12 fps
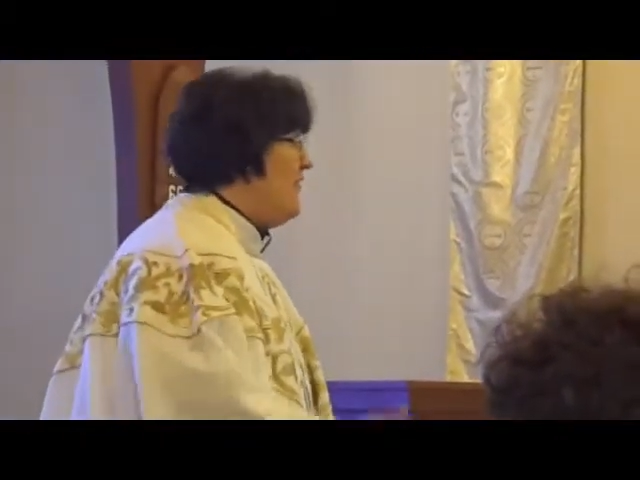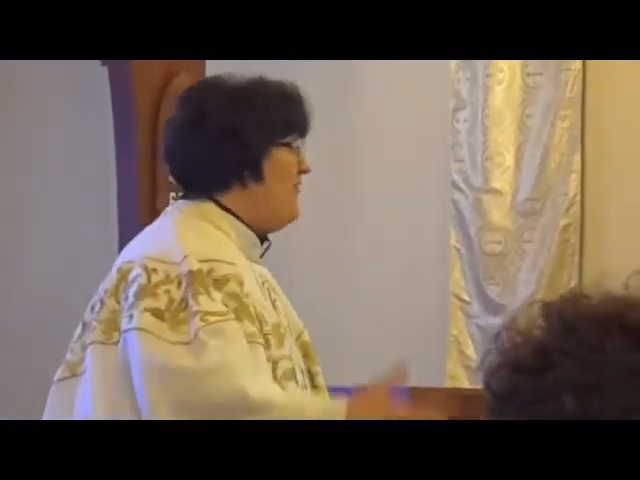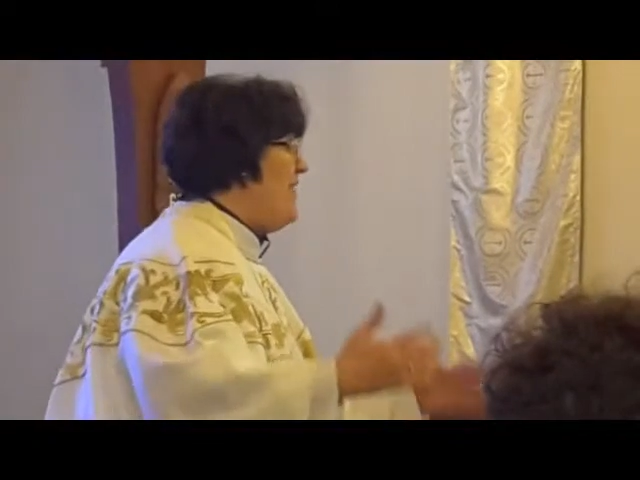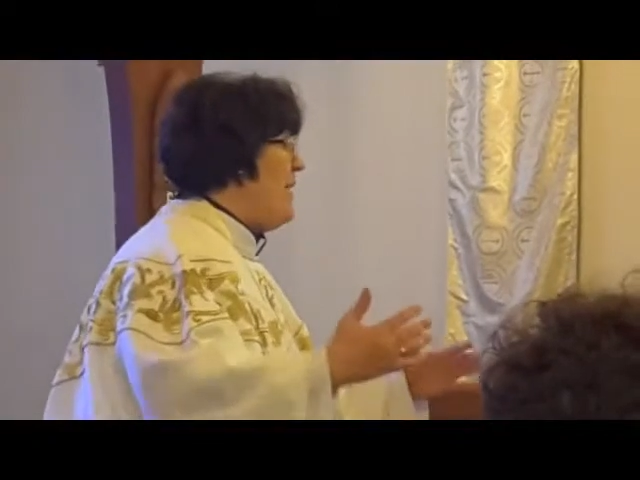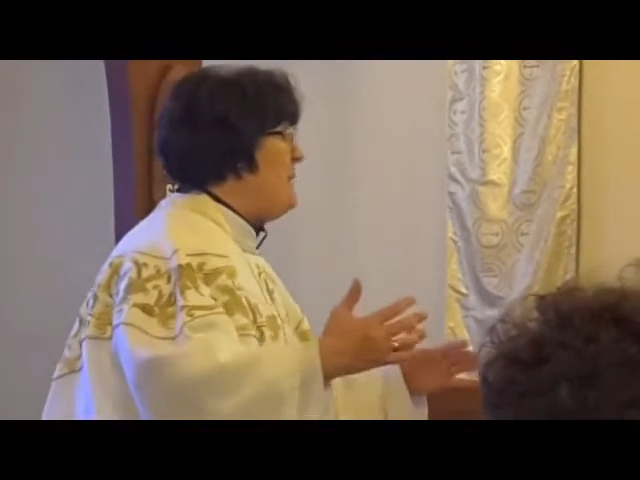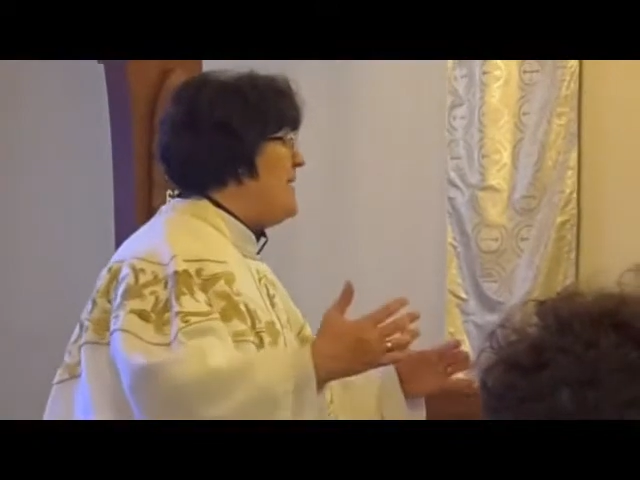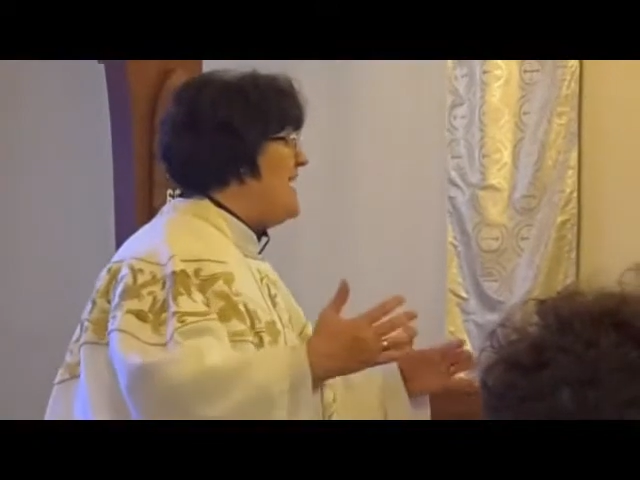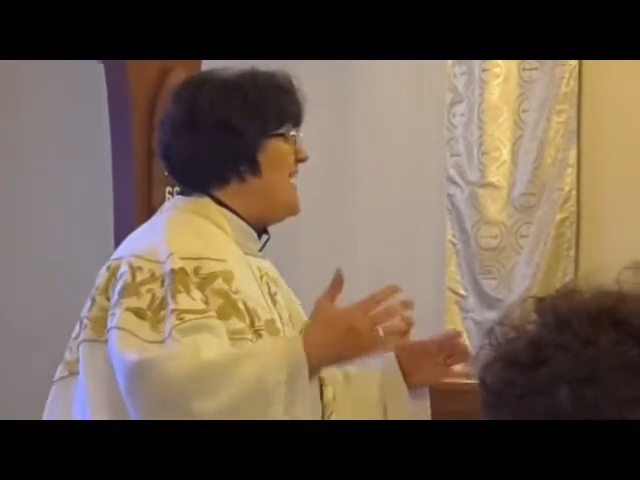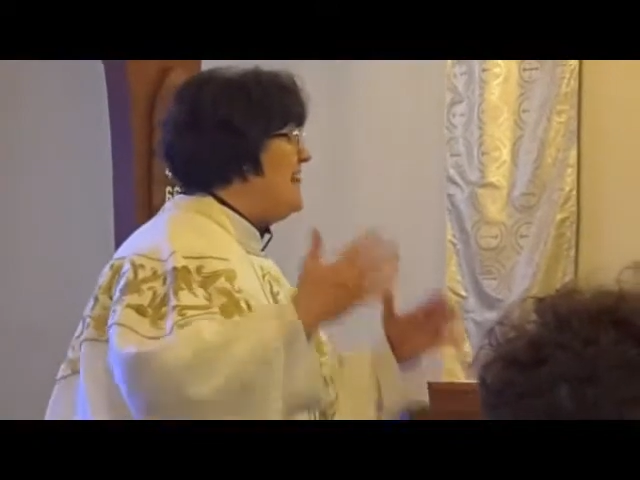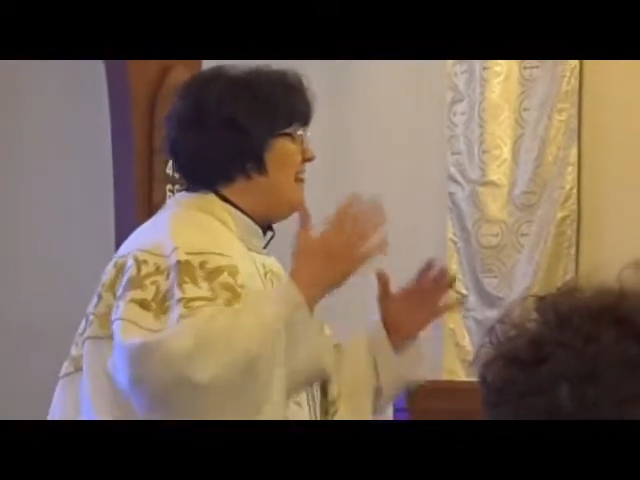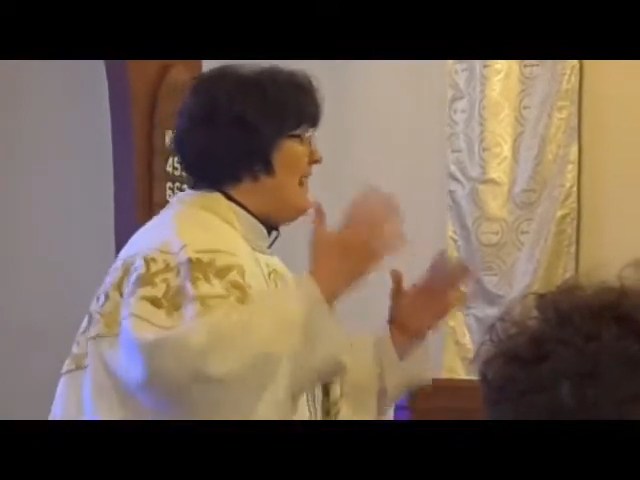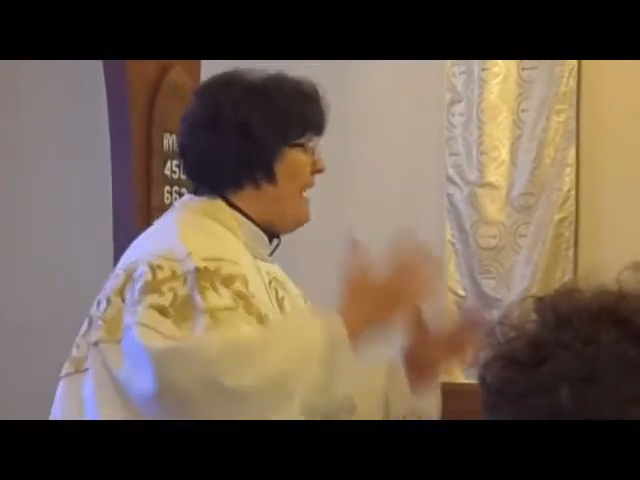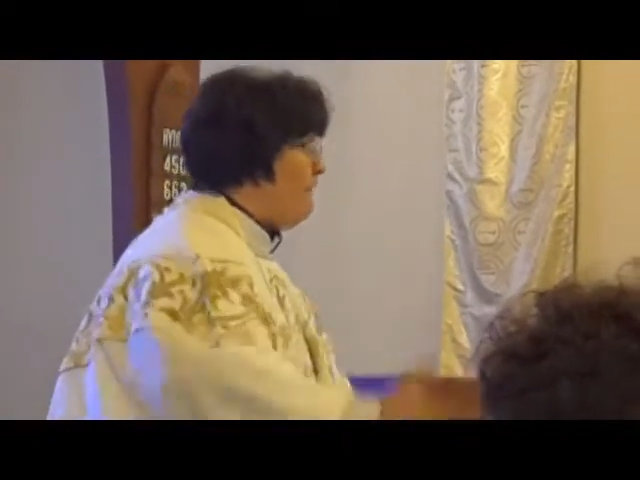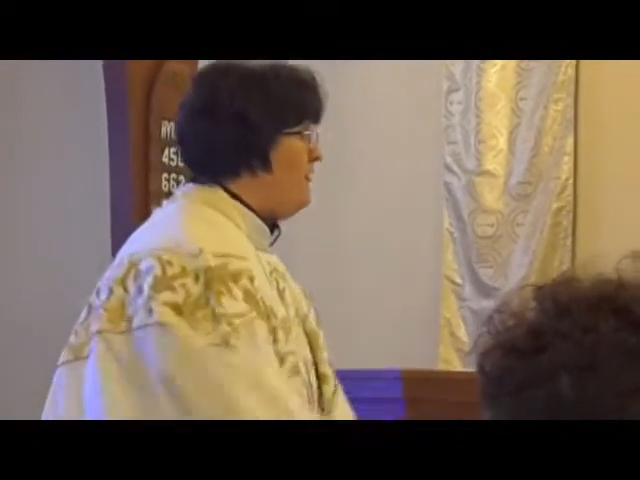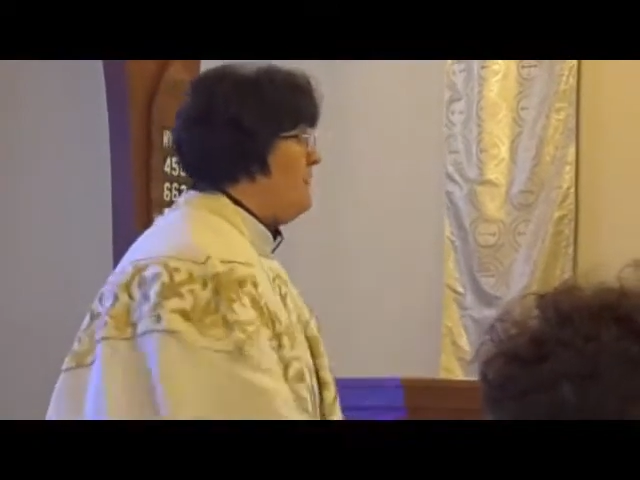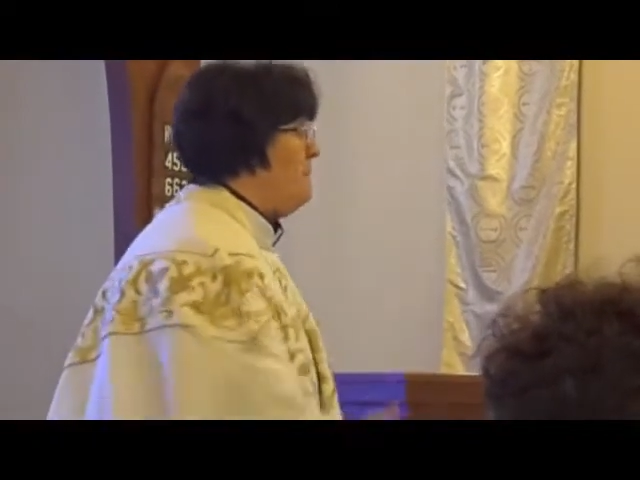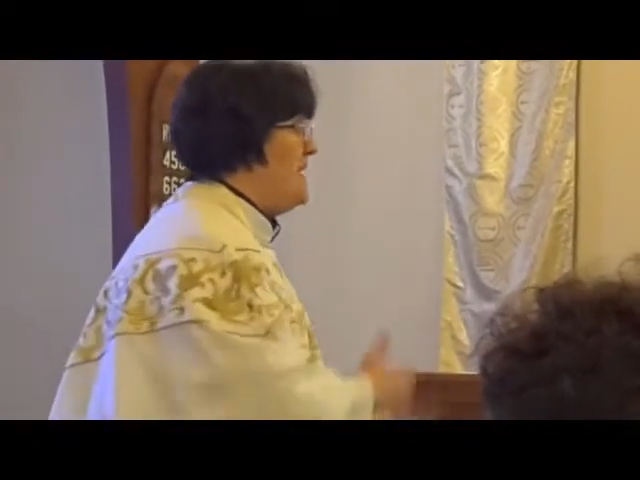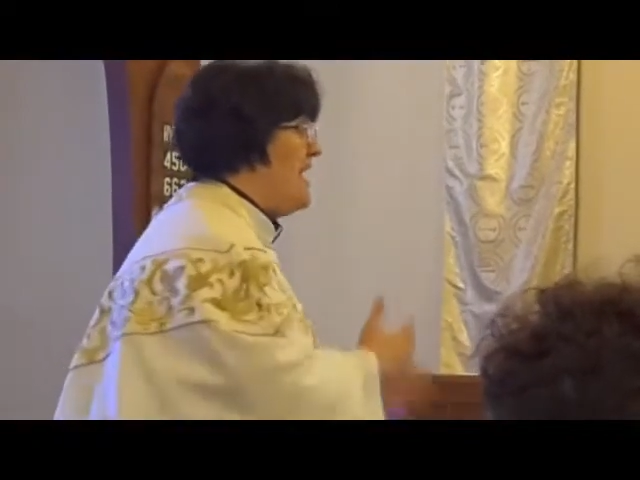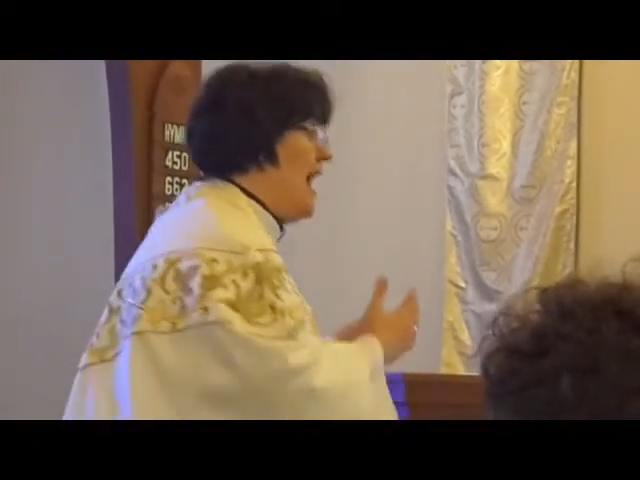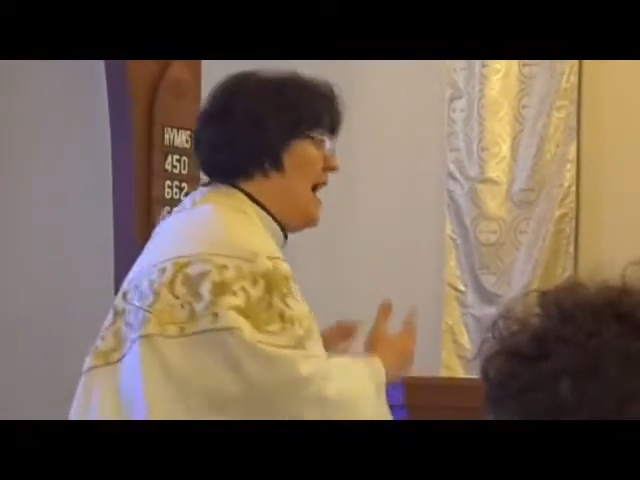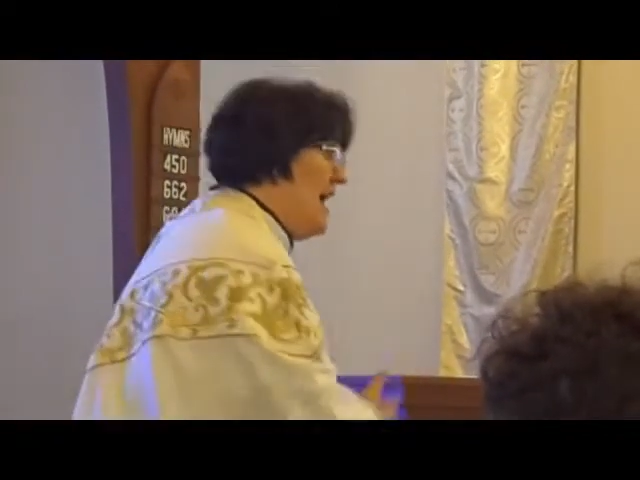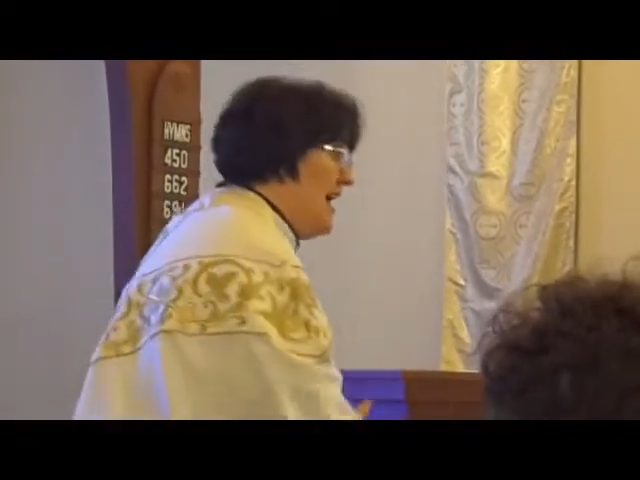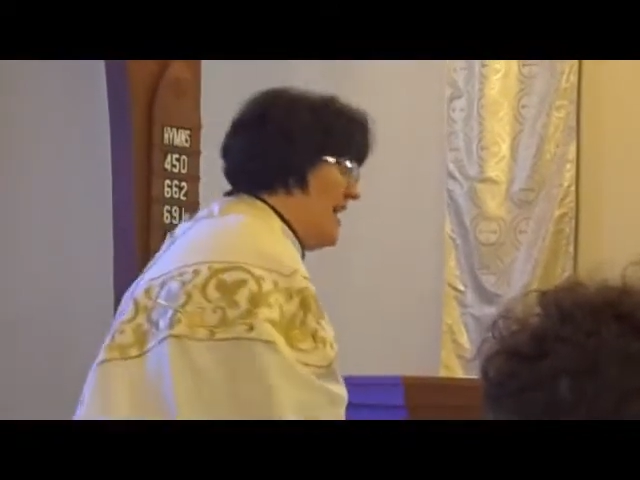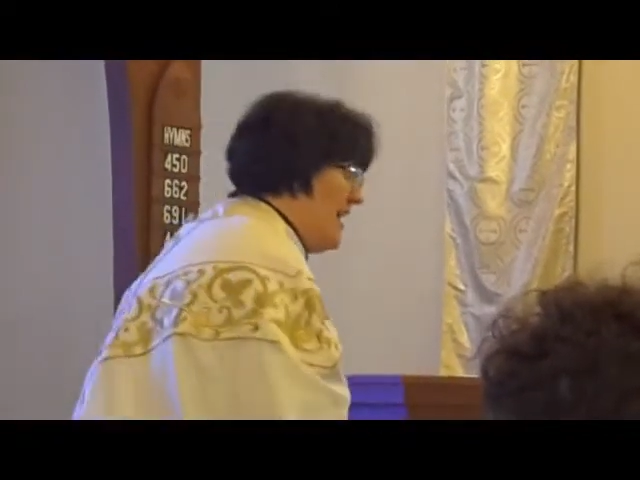them being left
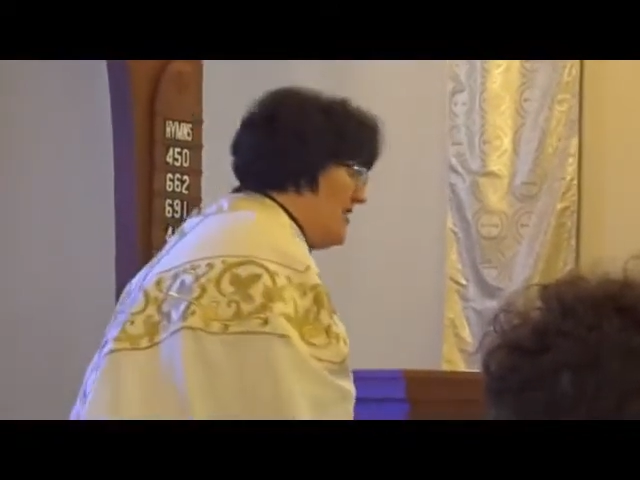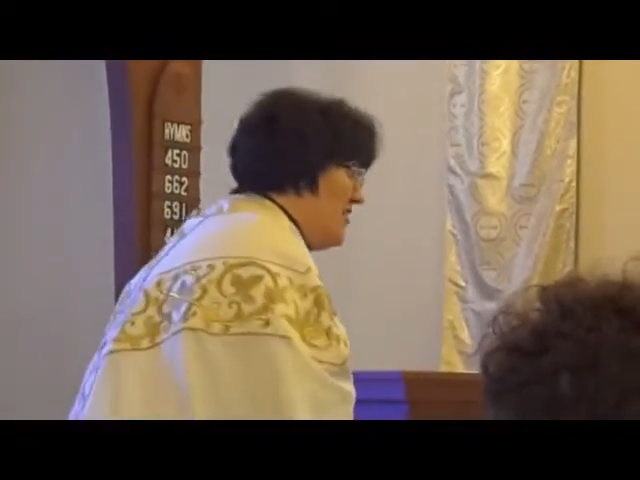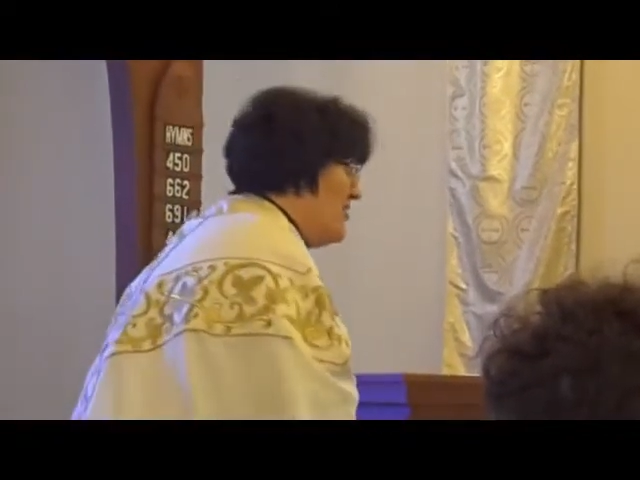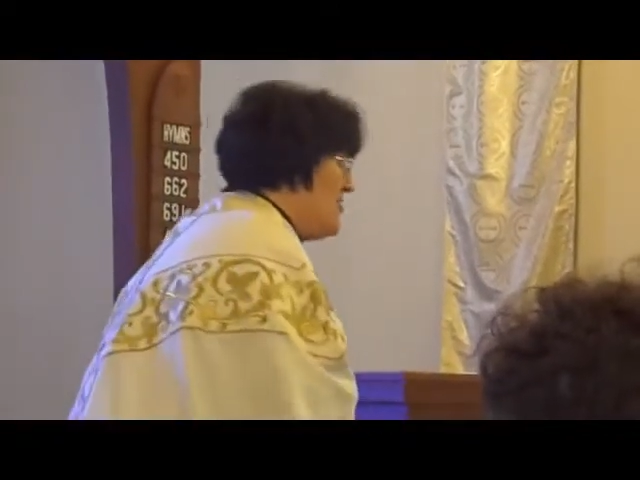behind,